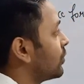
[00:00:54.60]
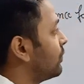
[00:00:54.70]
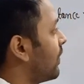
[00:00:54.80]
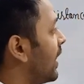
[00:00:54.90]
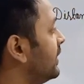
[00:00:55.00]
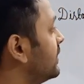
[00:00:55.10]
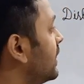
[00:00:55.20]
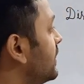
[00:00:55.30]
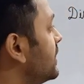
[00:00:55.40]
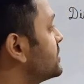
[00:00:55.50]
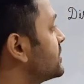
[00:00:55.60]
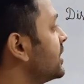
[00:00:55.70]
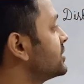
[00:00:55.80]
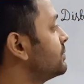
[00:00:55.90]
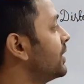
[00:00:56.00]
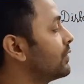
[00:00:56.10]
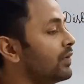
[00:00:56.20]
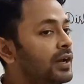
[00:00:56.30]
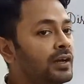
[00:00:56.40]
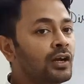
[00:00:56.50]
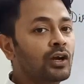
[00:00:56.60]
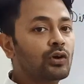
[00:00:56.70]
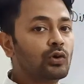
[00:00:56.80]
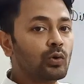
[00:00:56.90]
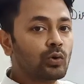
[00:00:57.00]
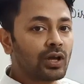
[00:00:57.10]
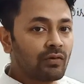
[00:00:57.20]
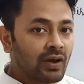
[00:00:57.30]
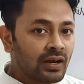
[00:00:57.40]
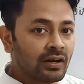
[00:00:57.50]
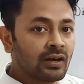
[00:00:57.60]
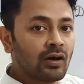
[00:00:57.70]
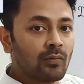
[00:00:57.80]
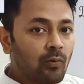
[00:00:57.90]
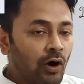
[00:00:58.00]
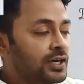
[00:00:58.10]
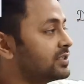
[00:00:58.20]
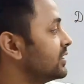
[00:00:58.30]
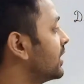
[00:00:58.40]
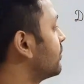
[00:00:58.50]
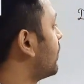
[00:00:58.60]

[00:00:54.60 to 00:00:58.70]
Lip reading: to find the distance between two given points here.